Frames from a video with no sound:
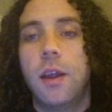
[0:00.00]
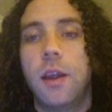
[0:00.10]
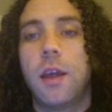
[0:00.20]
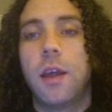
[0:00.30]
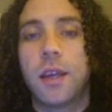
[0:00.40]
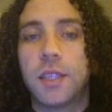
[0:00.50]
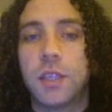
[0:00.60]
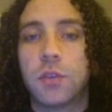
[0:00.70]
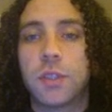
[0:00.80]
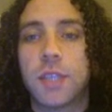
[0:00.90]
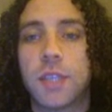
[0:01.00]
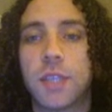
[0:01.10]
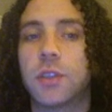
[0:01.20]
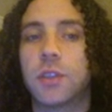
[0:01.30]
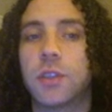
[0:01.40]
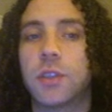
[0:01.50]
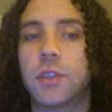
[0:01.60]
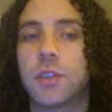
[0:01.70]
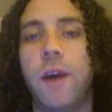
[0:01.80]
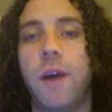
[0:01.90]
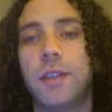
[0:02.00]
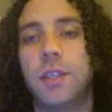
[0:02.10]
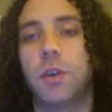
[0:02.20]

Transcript: Now the thing that's interesting here is there's two files here